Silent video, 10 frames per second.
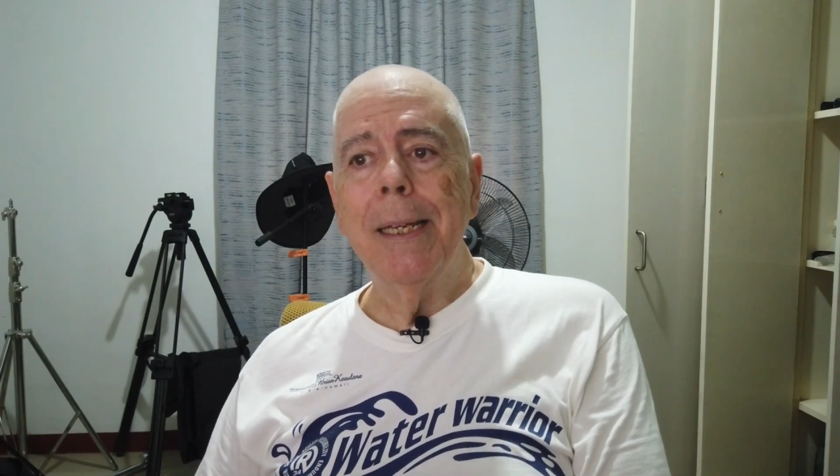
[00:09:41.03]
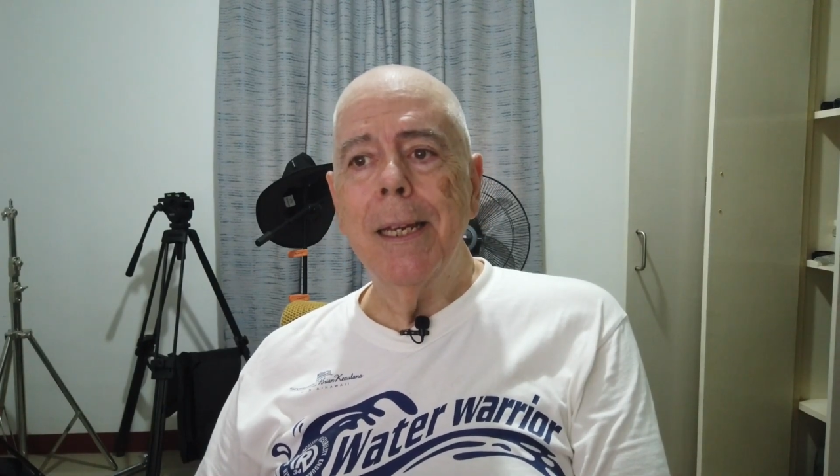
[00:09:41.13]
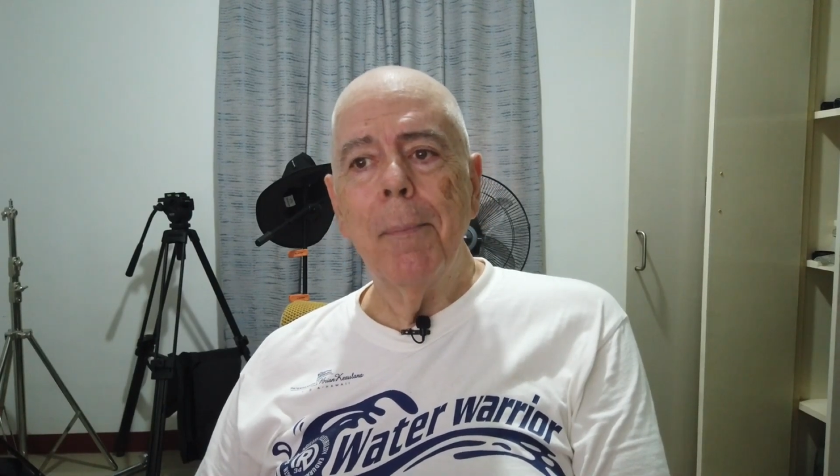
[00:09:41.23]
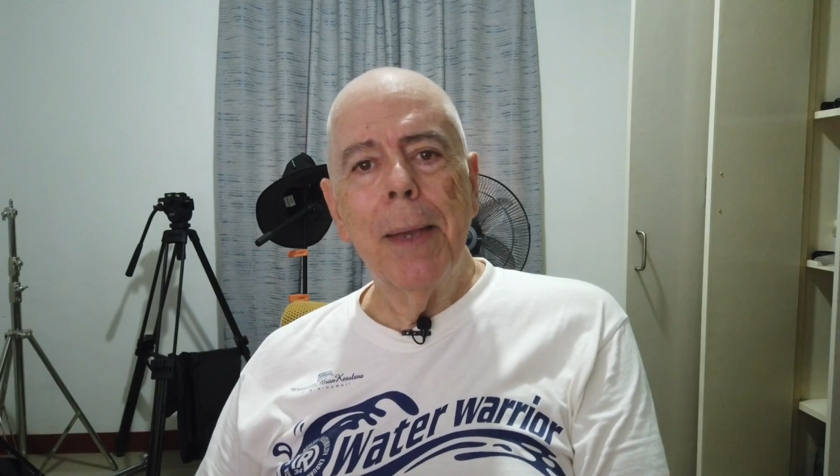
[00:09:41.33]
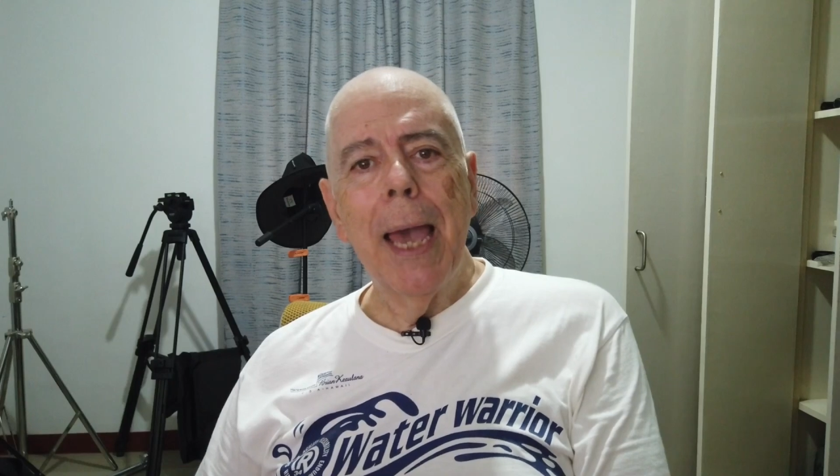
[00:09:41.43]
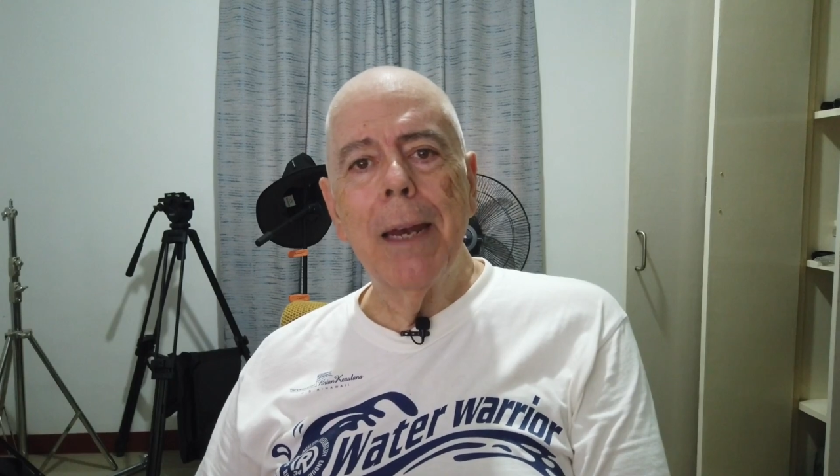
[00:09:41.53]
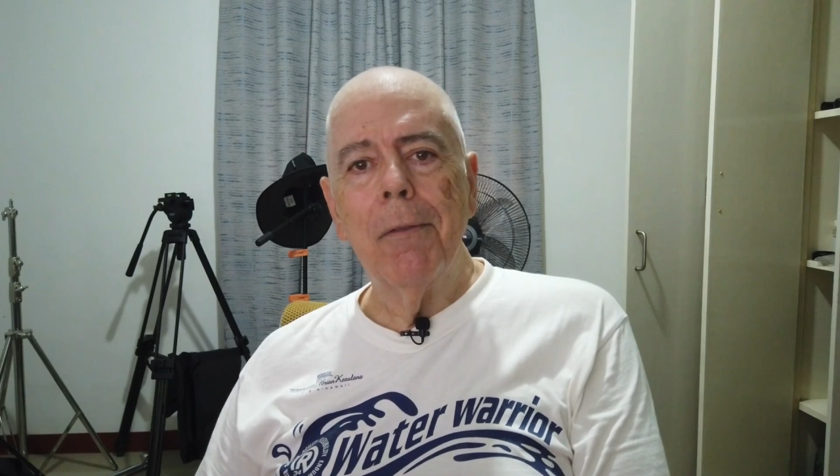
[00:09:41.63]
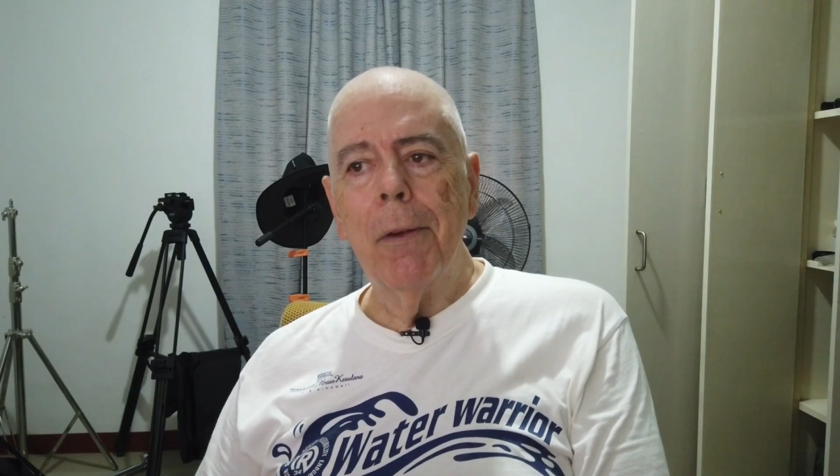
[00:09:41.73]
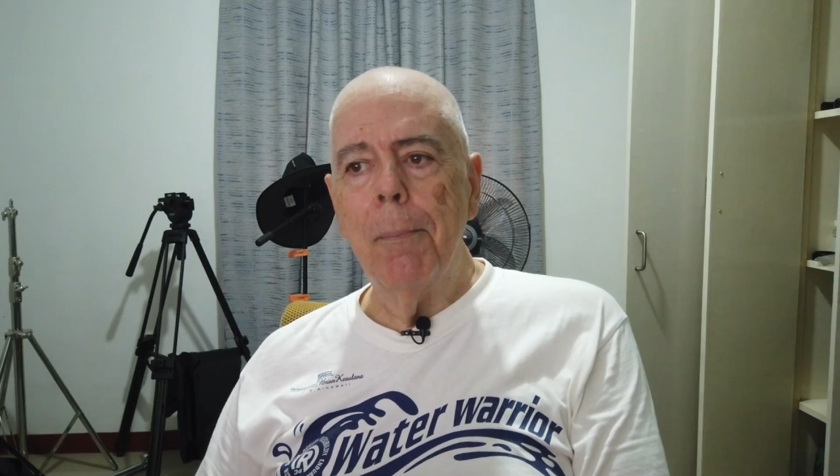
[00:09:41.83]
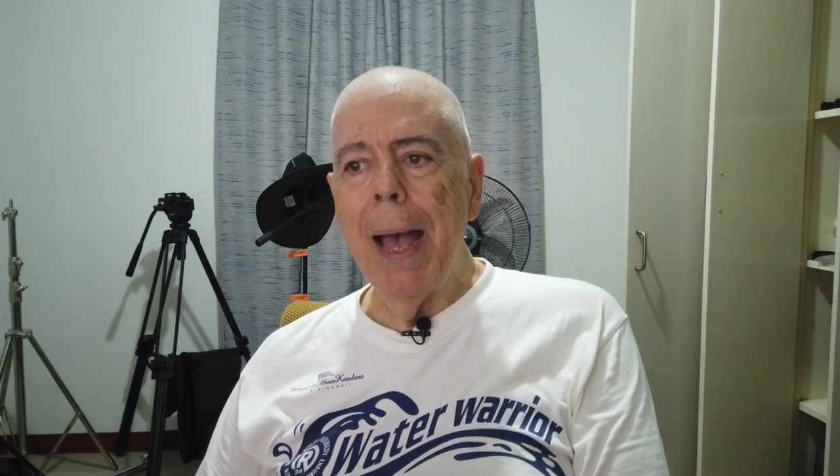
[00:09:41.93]
some kind
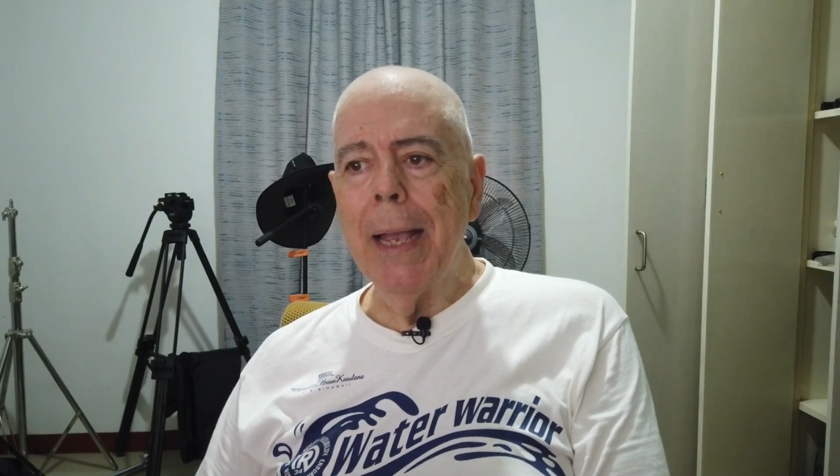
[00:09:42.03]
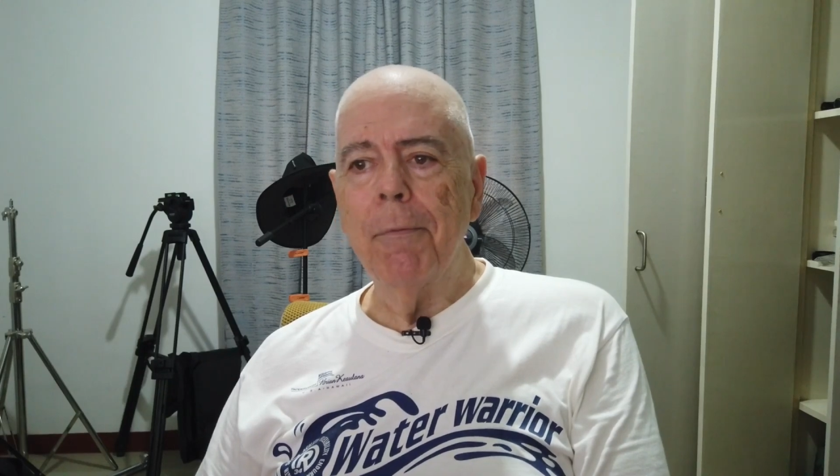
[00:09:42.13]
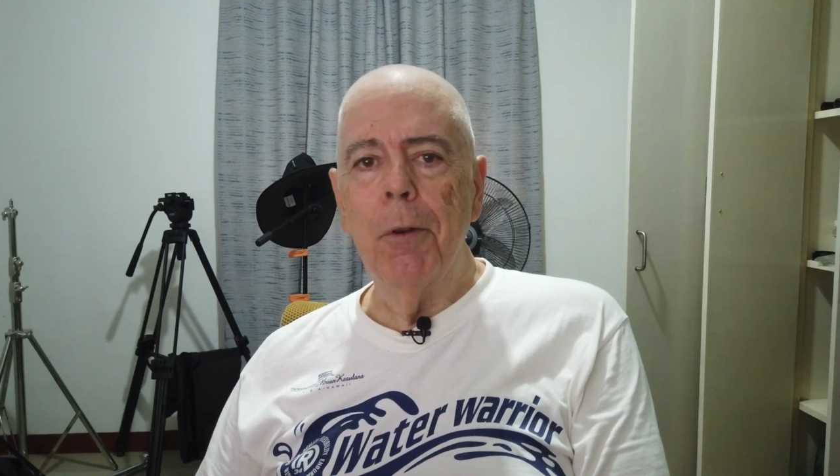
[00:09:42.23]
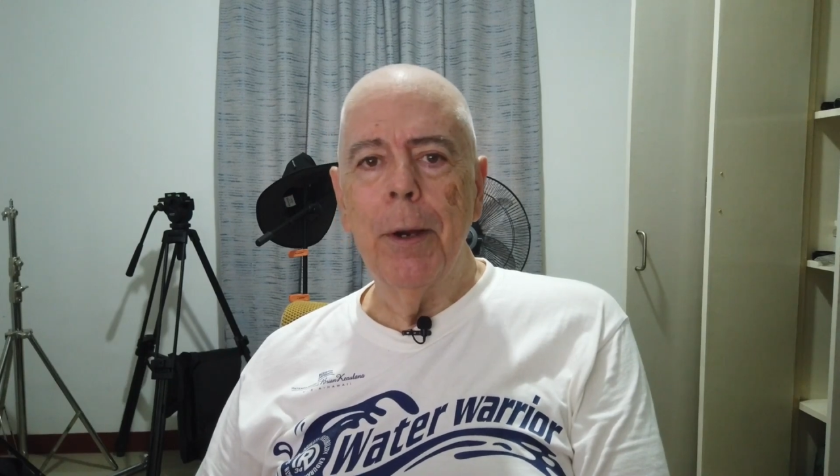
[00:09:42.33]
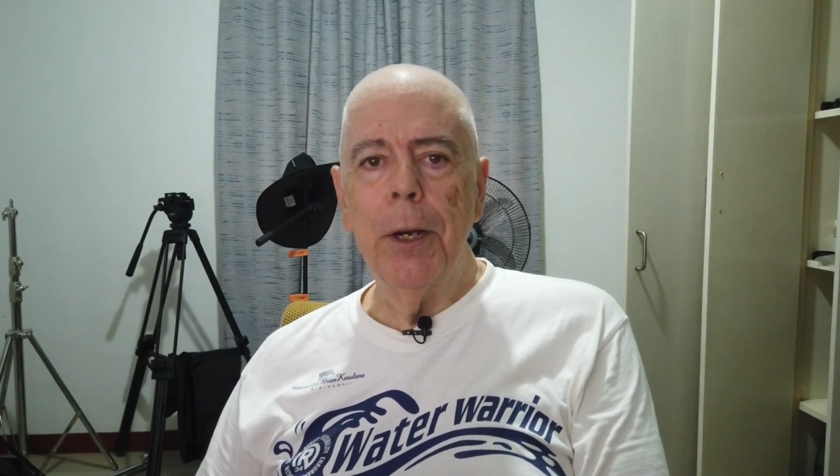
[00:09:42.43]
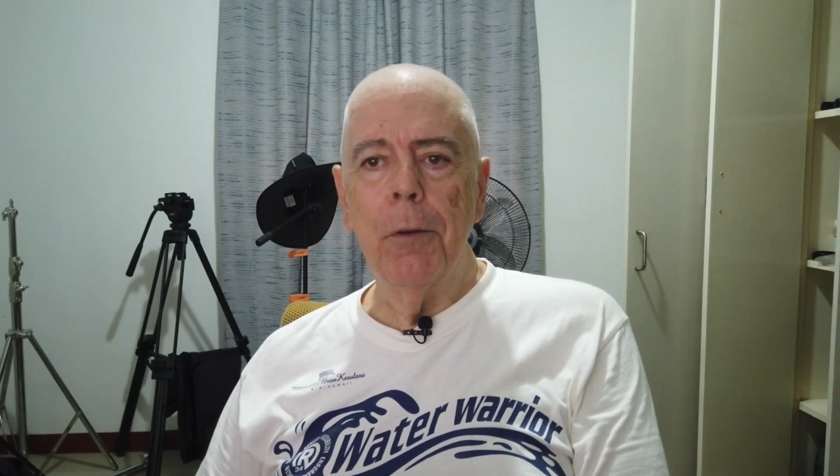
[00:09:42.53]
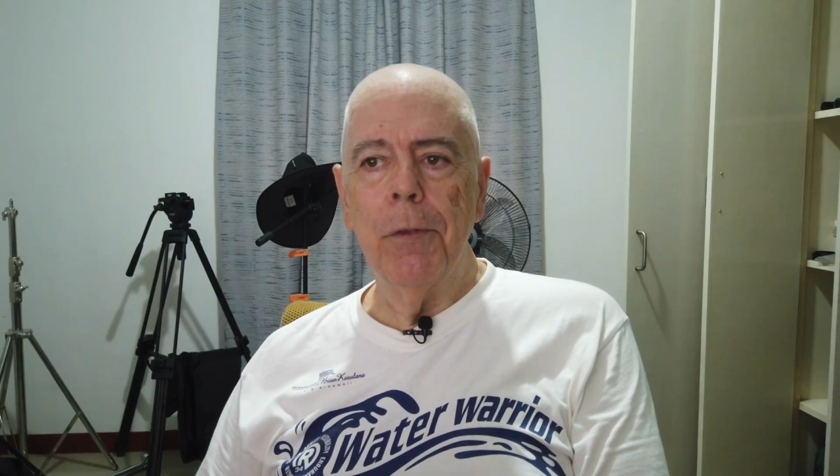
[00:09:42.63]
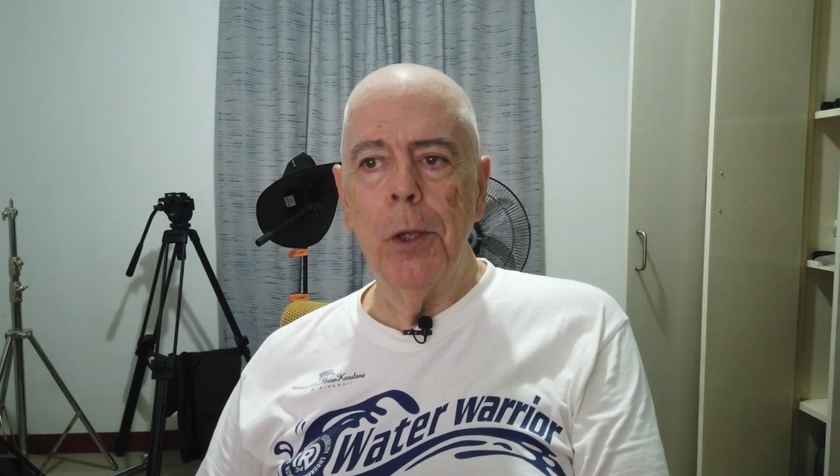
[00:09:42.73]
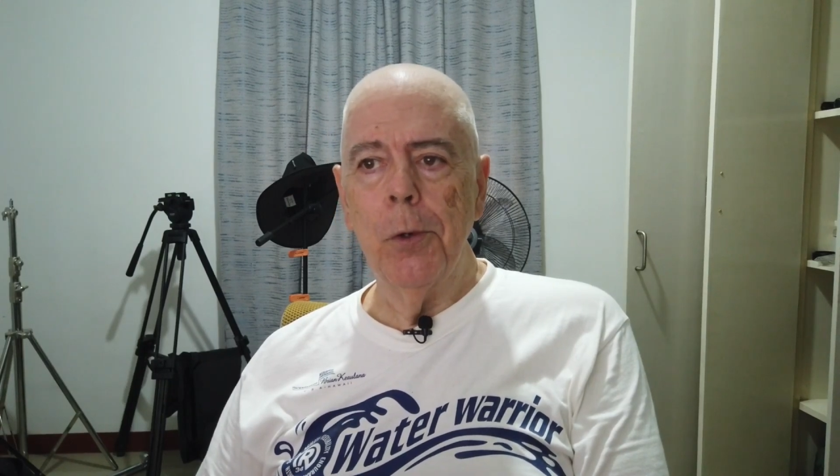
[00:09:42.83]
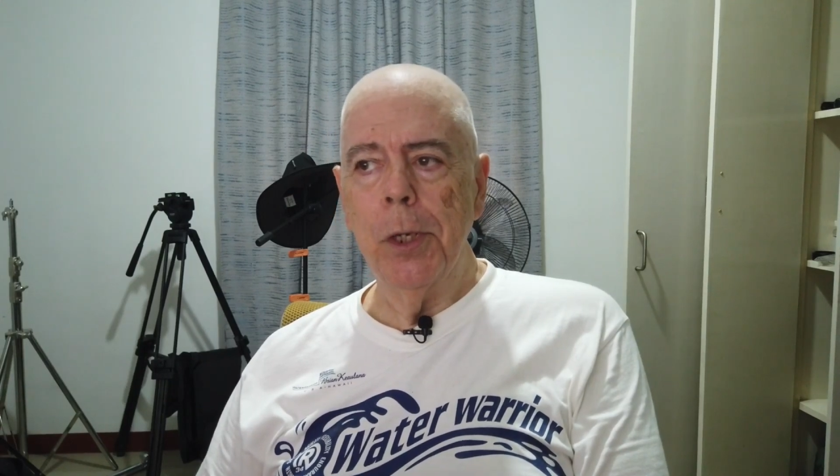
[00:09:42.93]
of a mic for
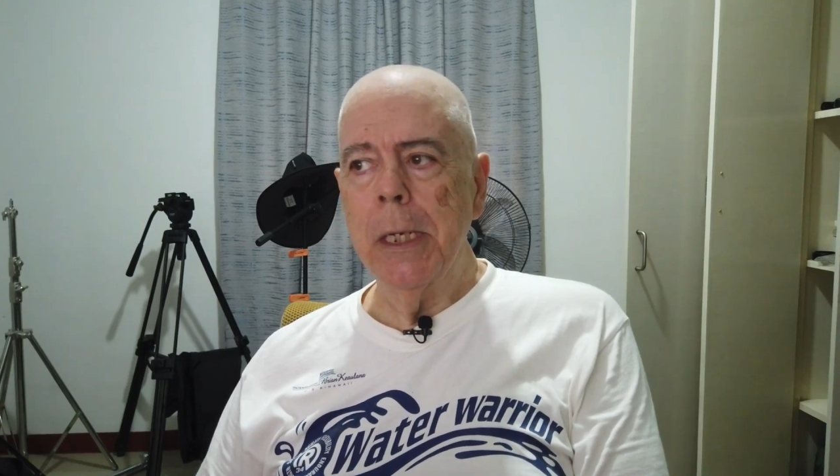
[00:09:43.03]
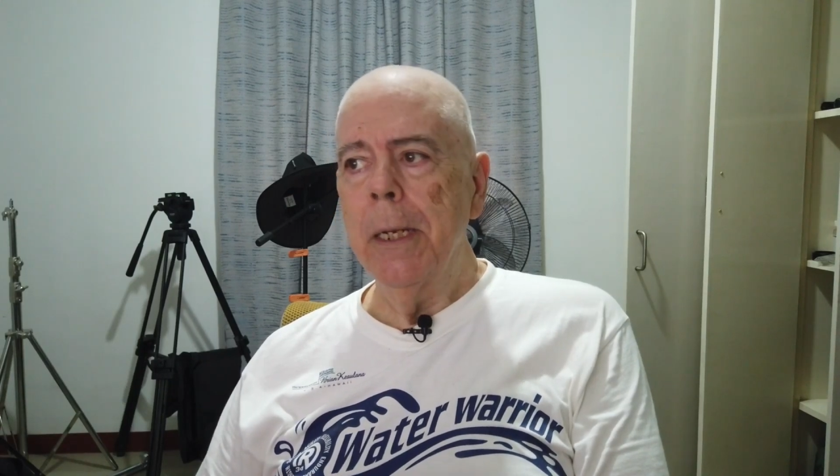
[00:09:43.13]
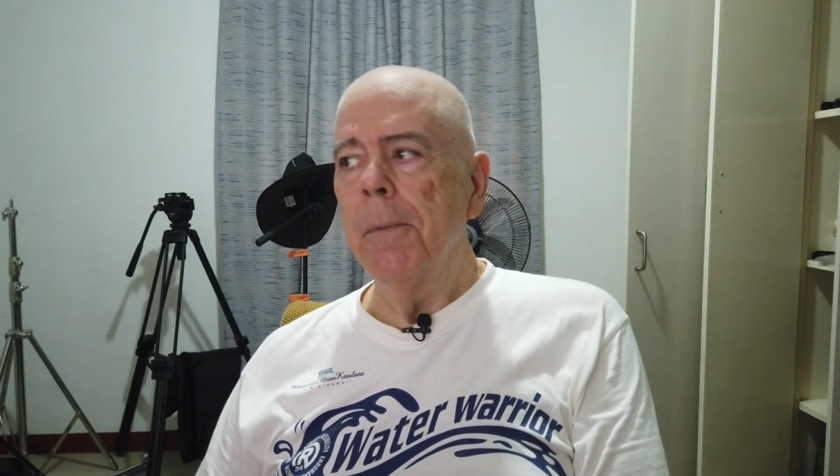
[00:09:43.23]
interviews,